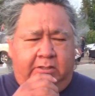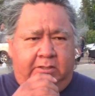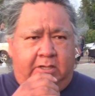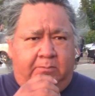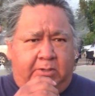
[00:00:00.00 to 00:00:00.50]

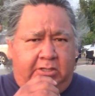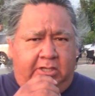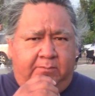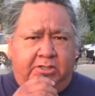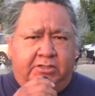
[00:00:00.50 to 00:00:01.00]
Yeah, my
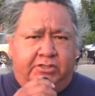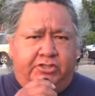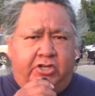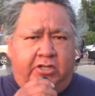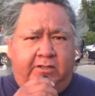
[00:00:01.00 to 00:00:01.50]
name is
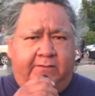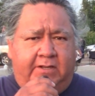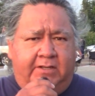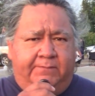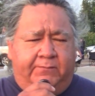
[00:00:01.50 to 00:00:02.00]
John
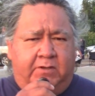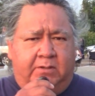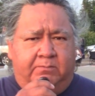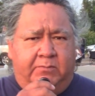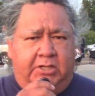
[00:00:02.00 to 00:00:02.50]
Levi
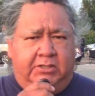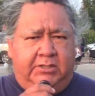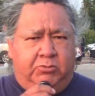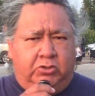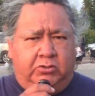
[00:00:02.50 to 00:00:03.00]
from
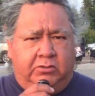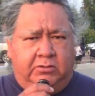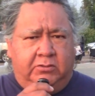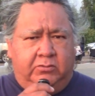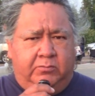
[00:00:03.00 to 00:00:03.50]
LC Buktuk,
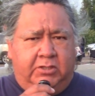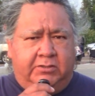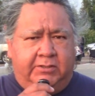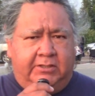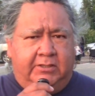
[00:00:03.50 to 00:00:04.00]
New
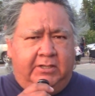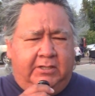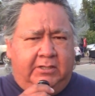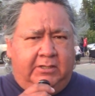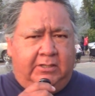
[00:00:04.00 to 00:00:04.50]
Brunswick.
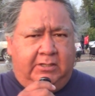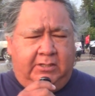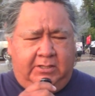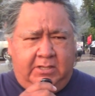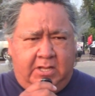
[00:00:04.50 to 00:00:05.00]

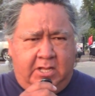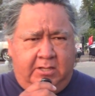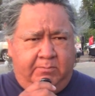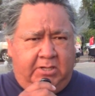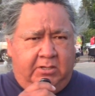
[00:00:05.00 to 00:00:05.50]

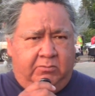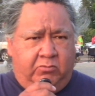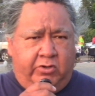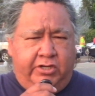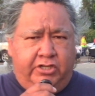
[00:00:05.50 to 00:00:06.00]
I'm a
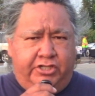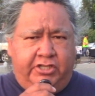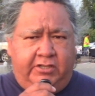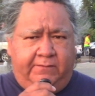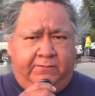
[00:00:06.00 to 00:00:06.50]
warrior
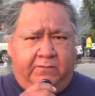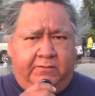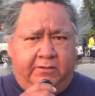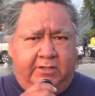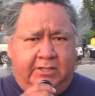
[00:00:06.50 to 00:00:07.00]
chief
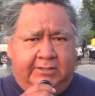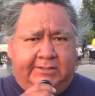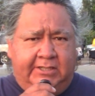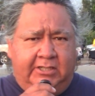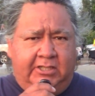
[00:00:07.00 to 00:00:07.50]
for the
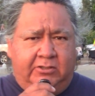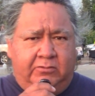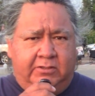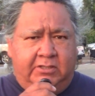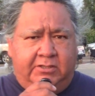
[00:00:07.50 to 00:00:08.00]

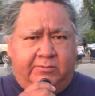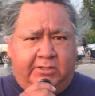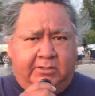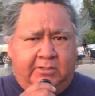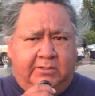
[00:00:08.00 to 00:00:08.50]
Siganiktuk
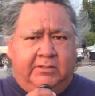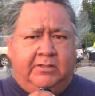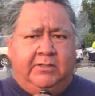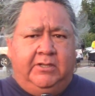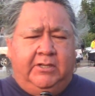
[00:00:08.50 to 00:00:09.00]
District
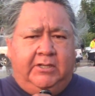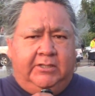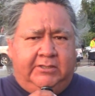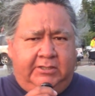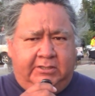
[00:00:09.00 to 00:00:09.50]

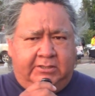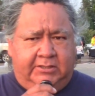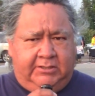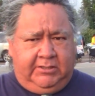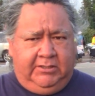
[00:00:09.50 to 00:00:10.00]

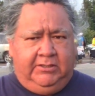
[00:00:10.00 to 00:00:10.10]
6.